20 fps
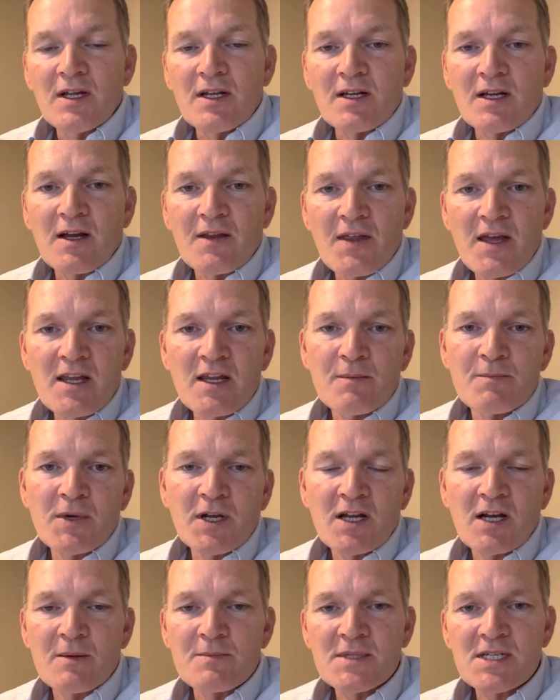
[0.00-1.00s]
now they can
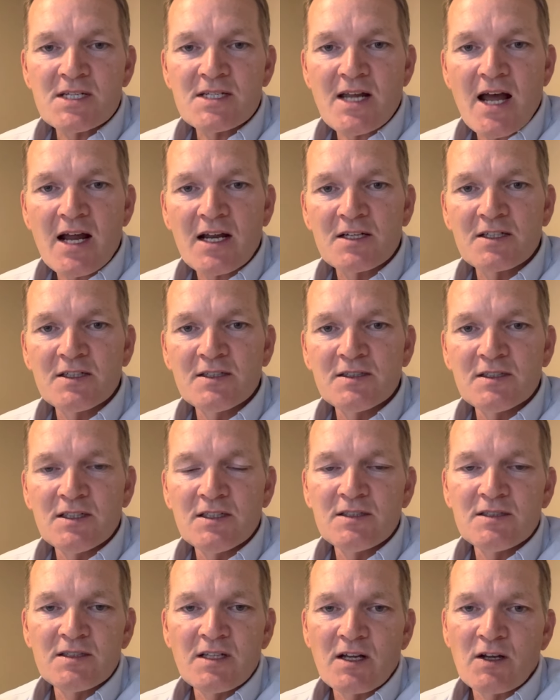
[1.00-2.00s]
become stagnant
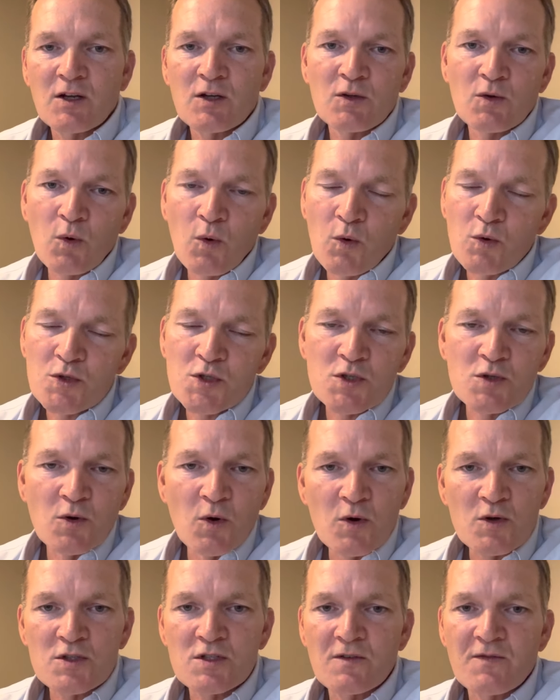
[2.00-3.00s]
and there can all
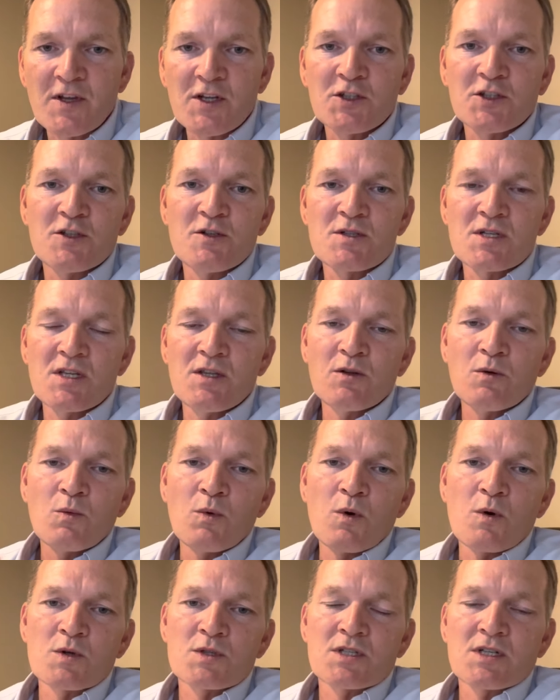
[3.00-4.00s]
sorts of issues in the
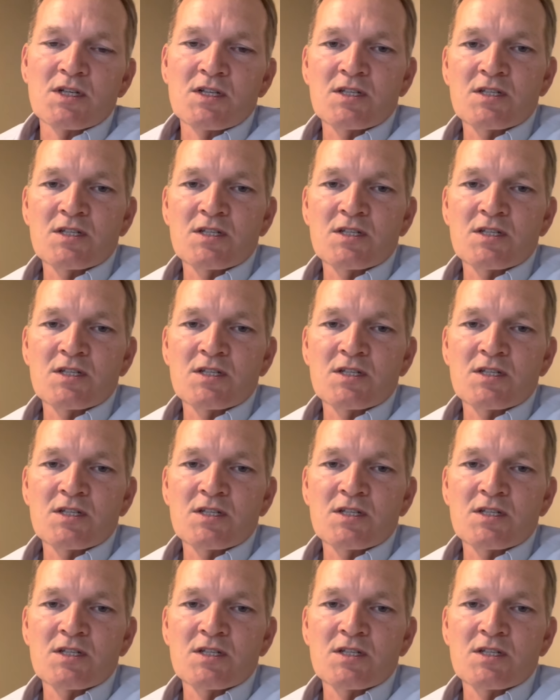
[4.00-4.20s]
water.